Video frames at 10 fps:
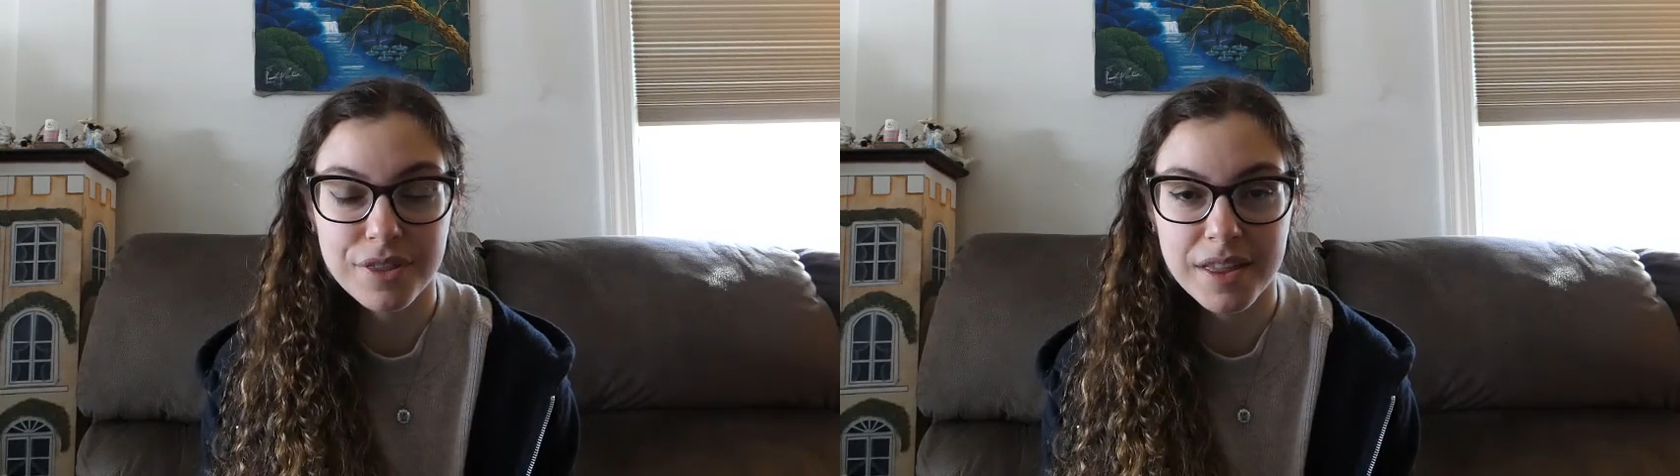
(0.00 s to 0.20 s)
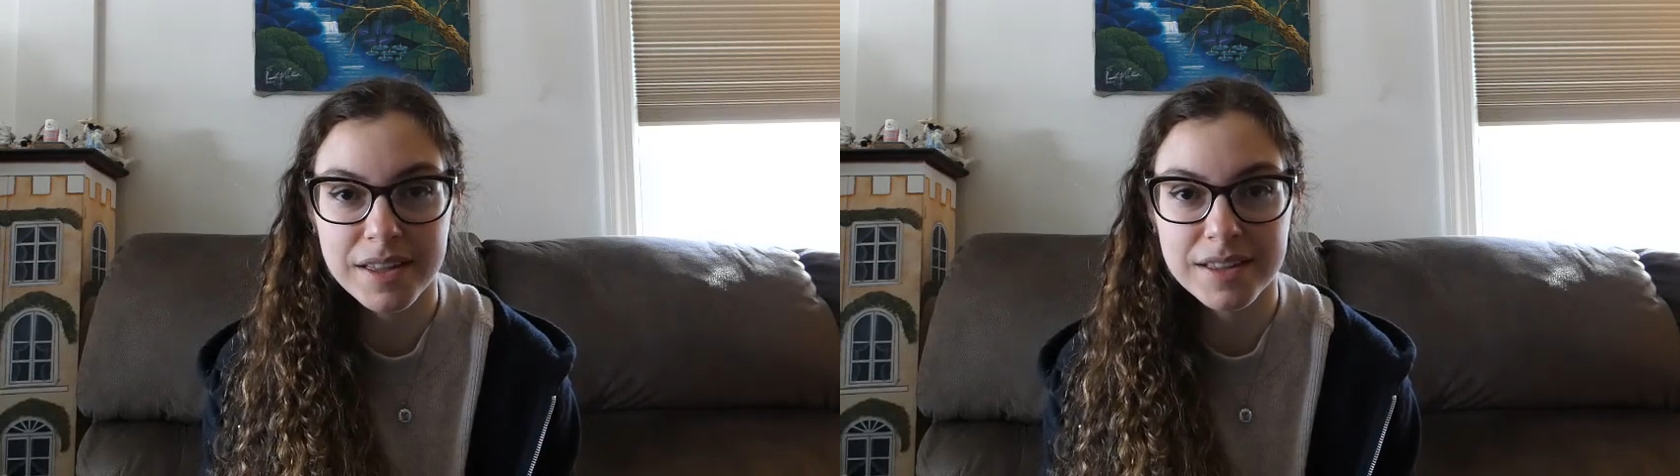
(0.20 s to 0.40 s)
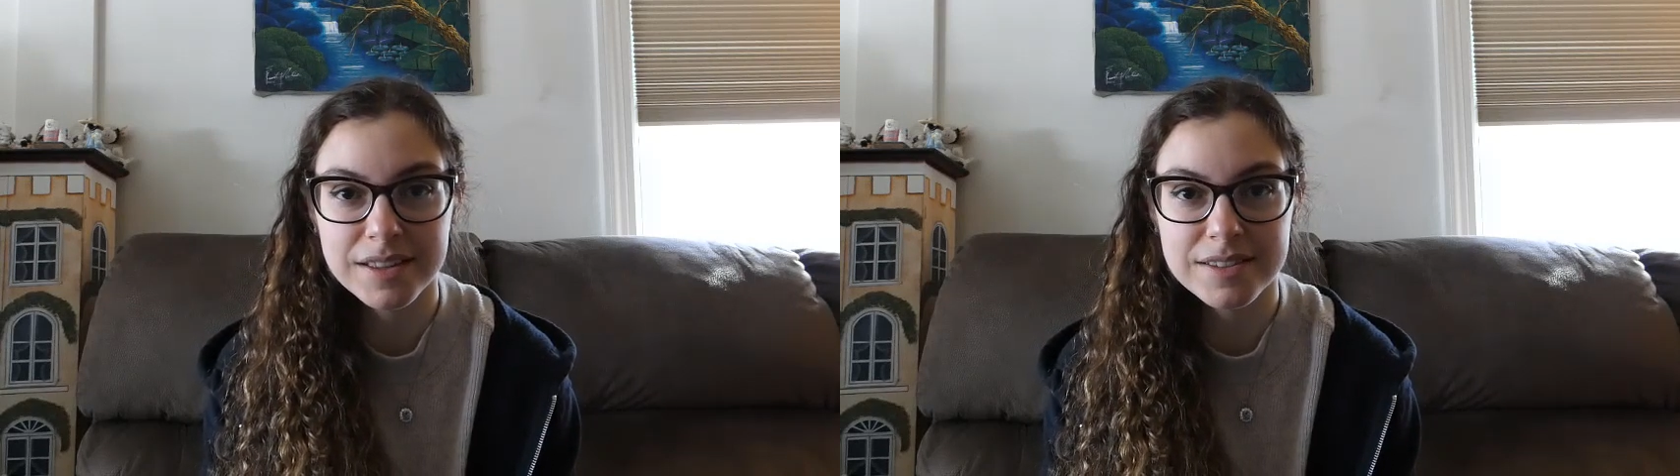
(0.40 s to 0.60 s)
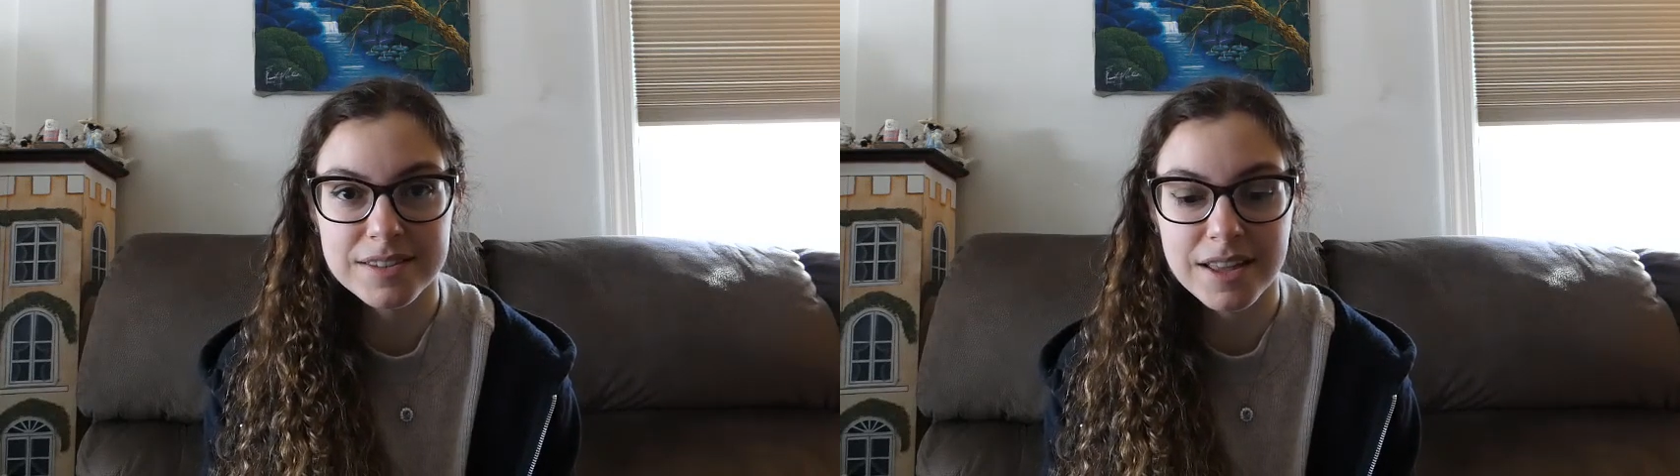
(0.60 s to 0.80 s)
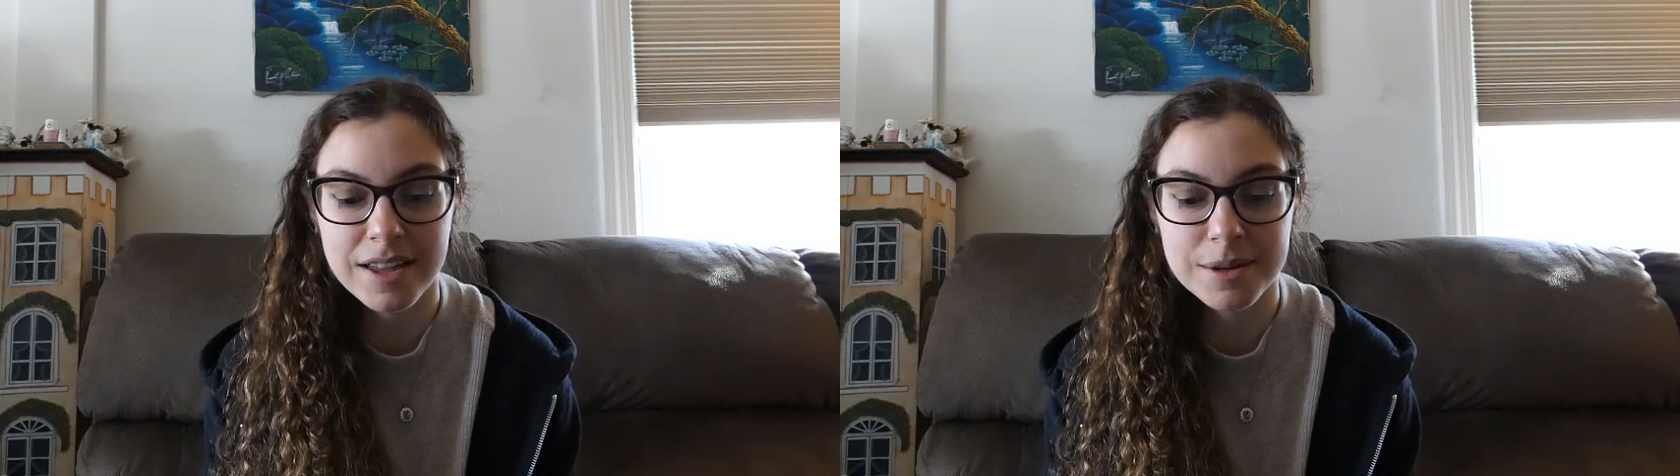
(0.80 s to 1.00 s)

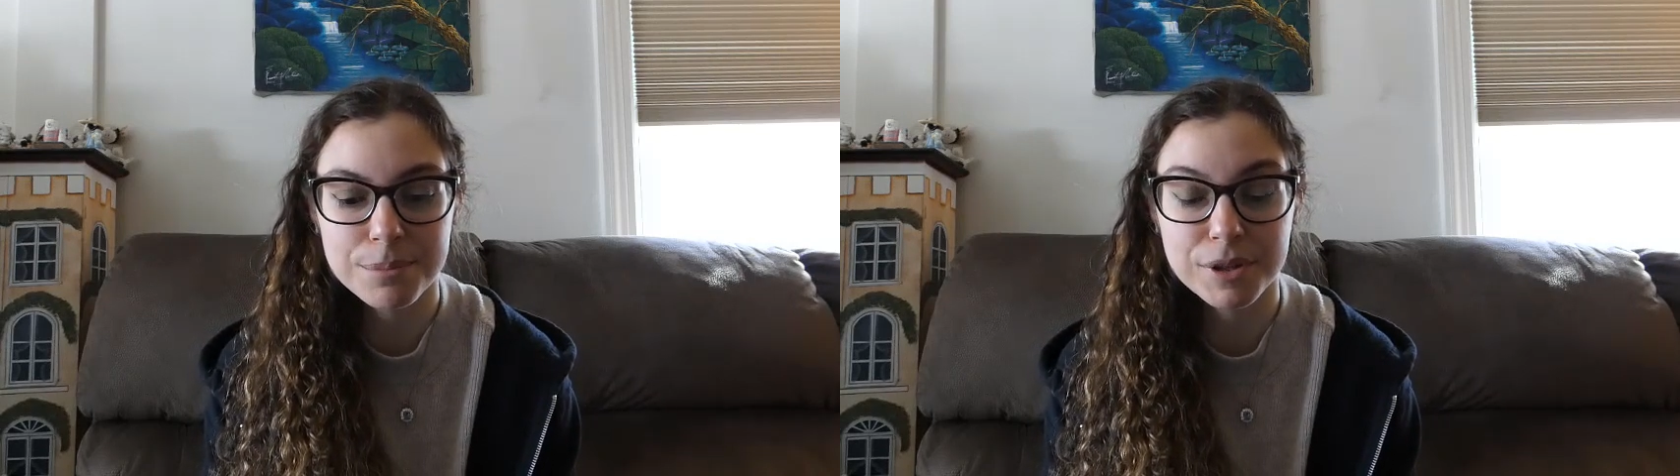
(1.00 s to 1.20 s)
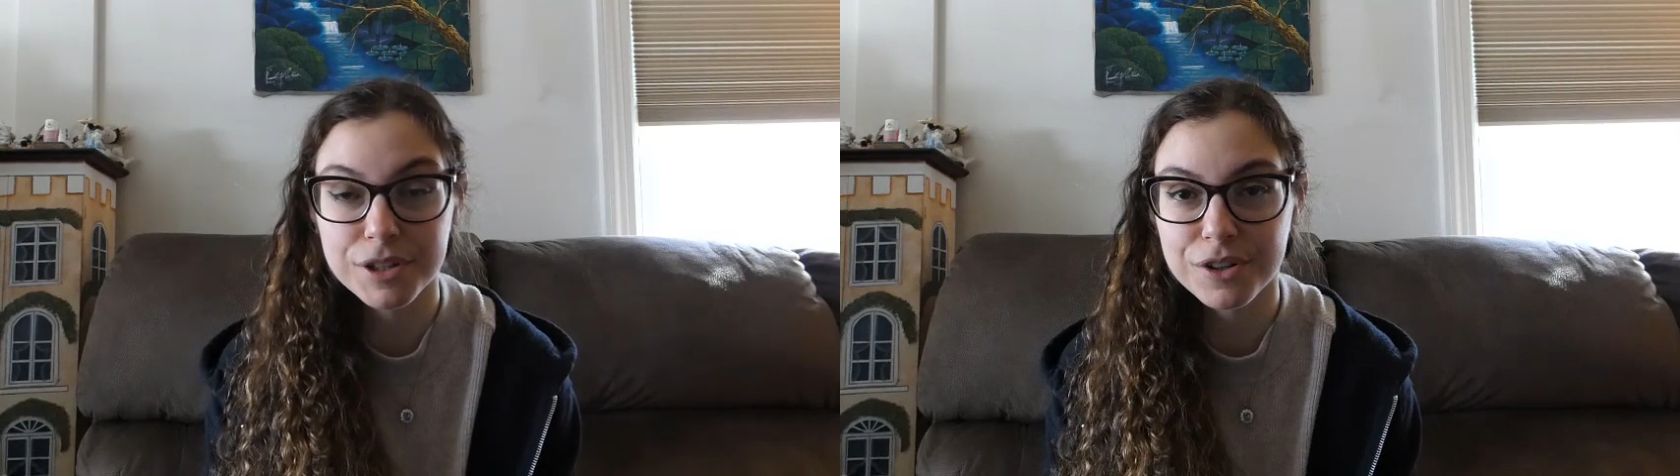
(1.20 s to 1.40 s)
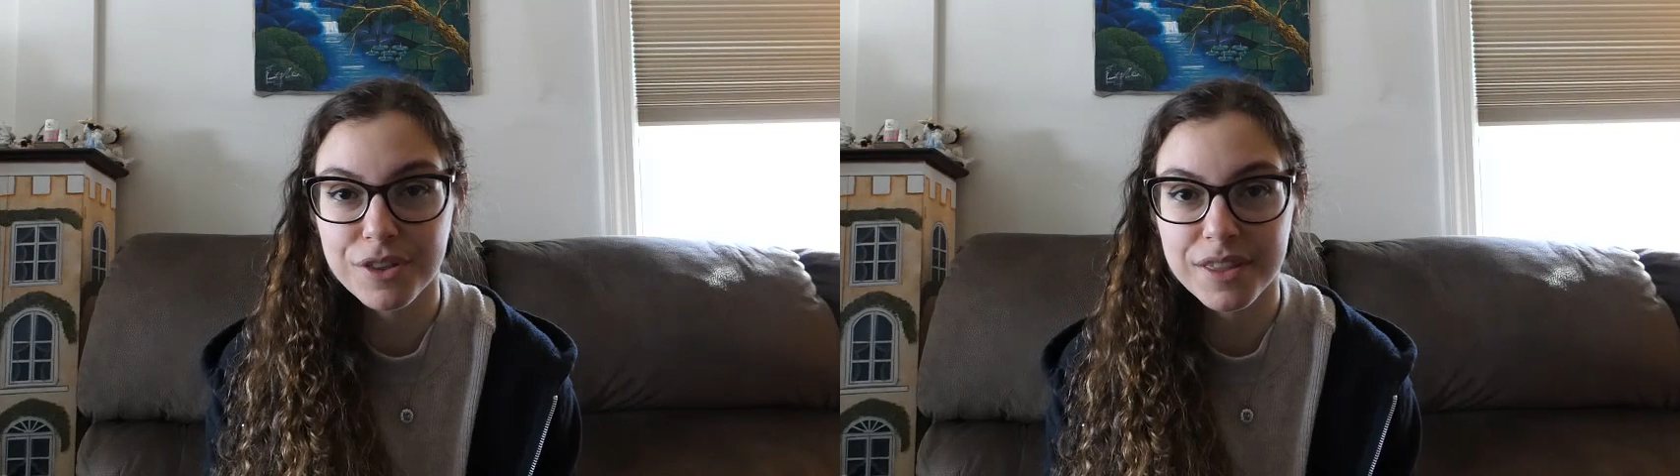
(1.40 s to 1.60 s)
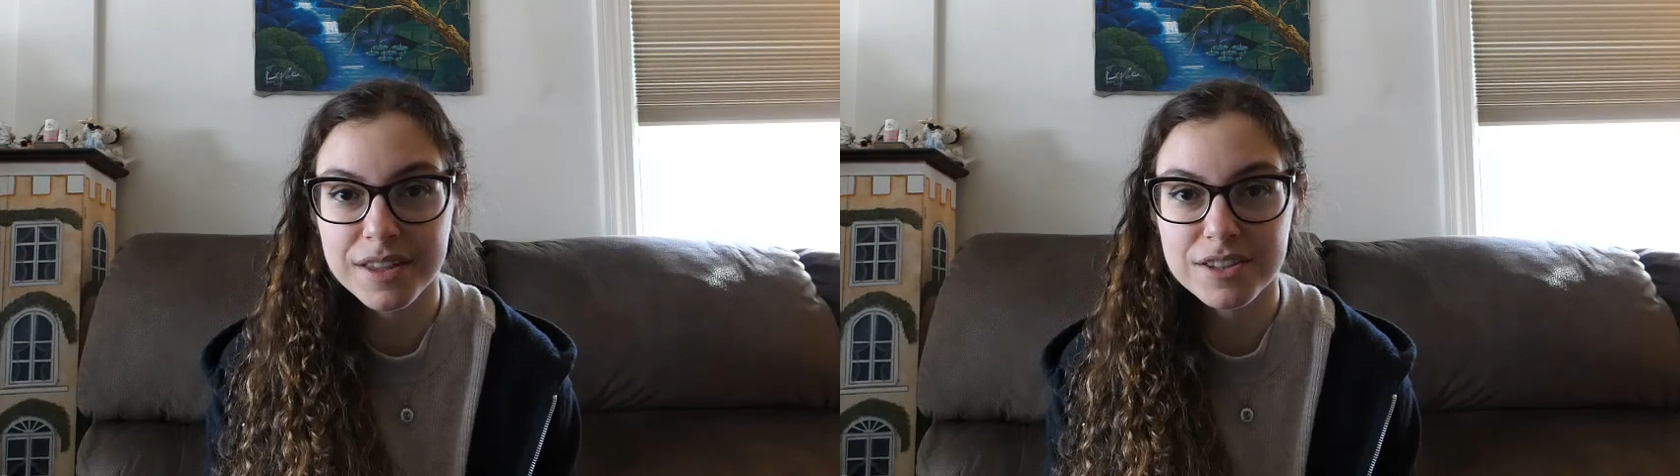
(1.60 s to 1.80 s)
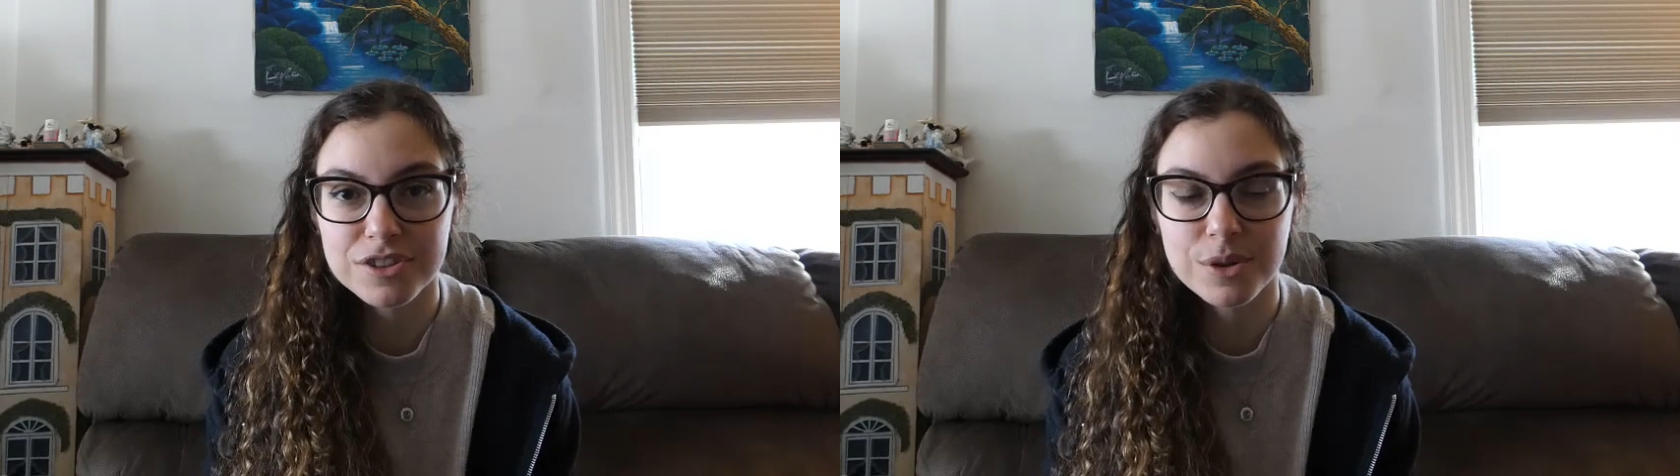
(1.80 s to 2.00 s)
things and political
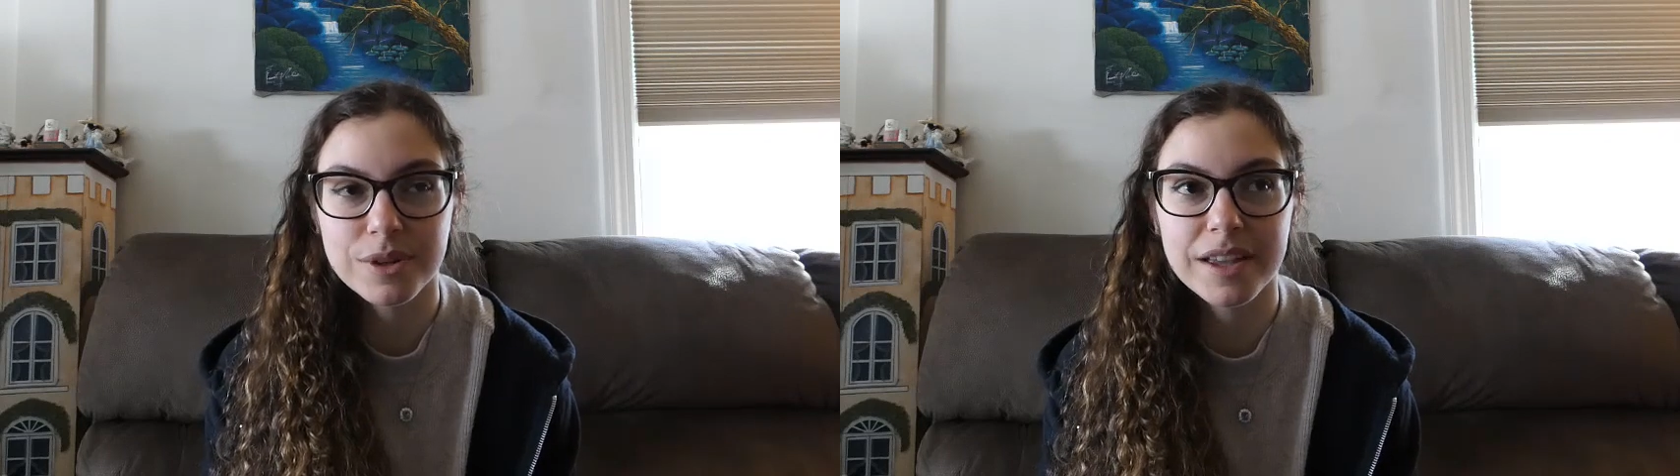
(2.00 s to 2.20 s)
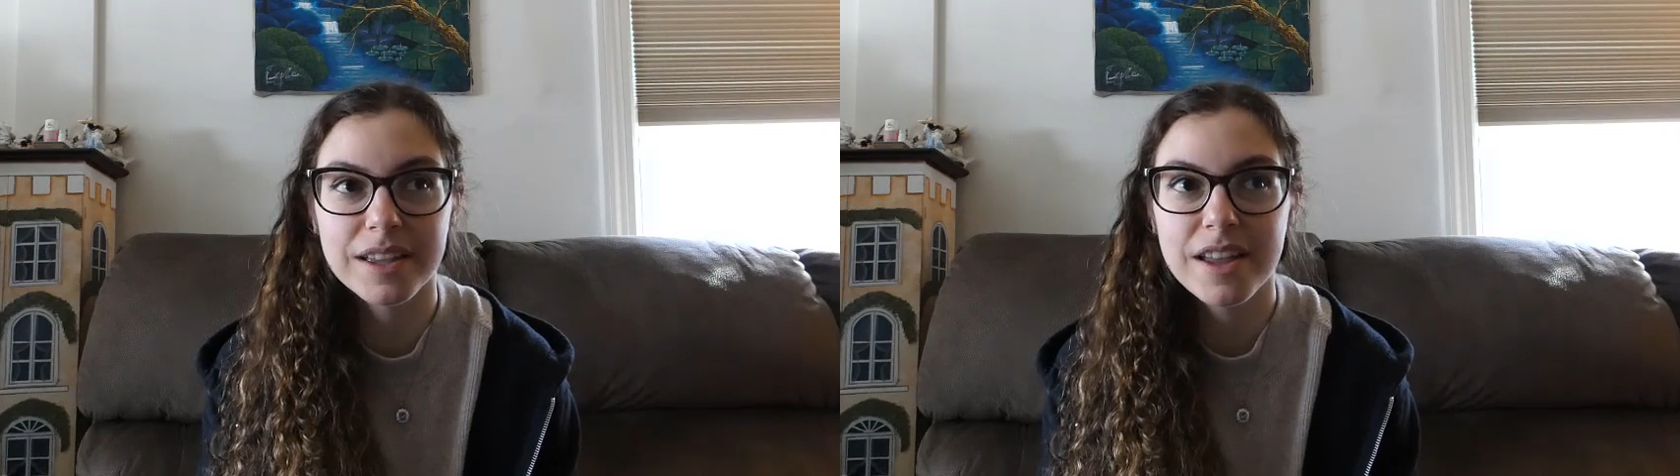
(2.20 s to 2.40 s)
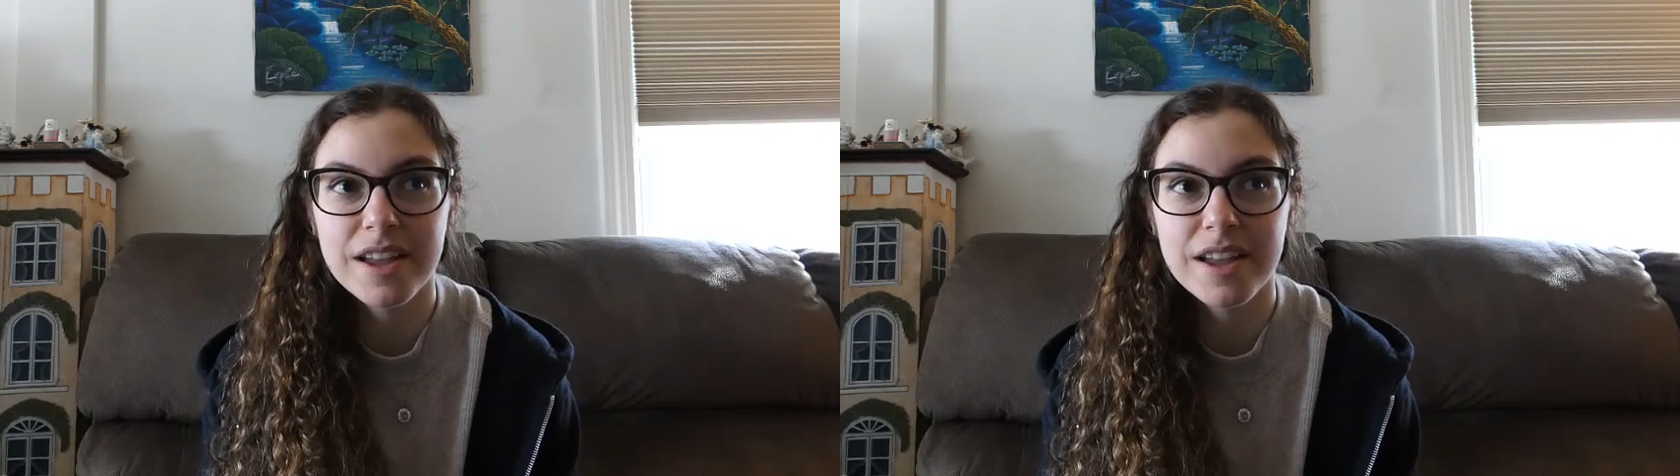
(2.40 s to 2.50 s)
things, so like